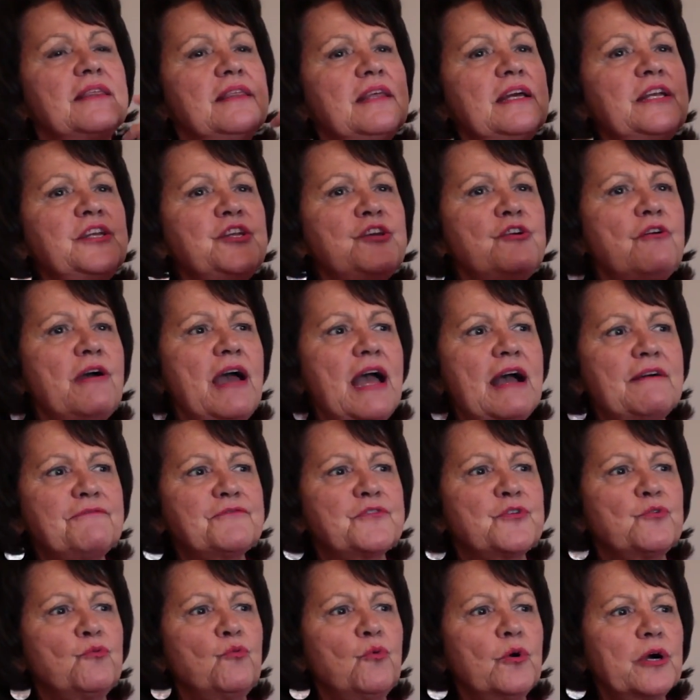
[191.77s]
then you
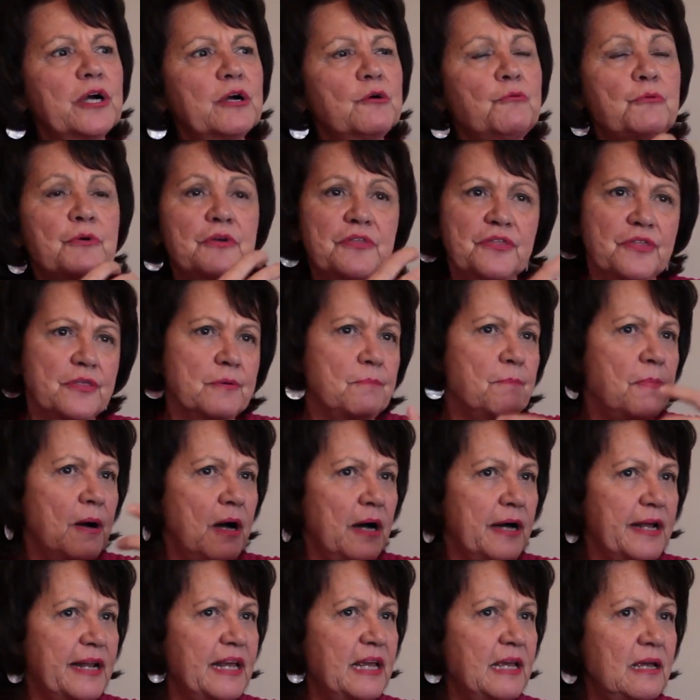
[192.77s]
have to work with the
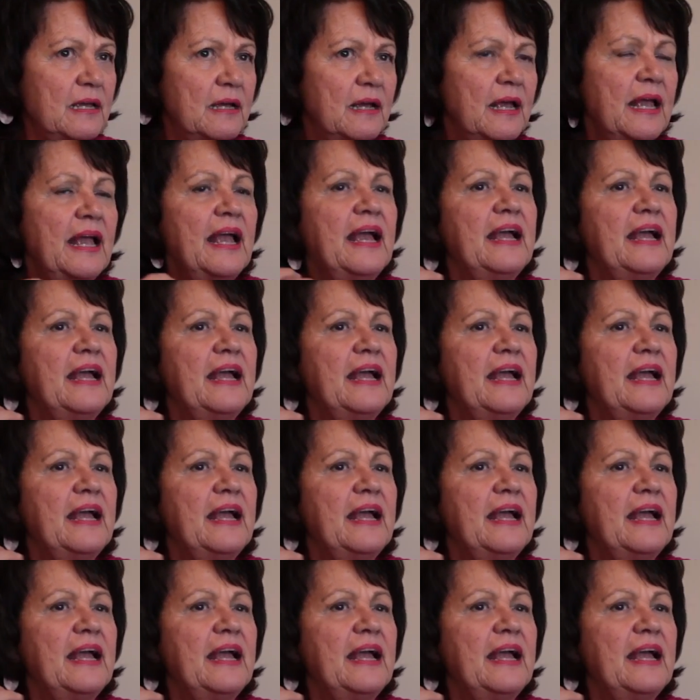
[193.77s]
body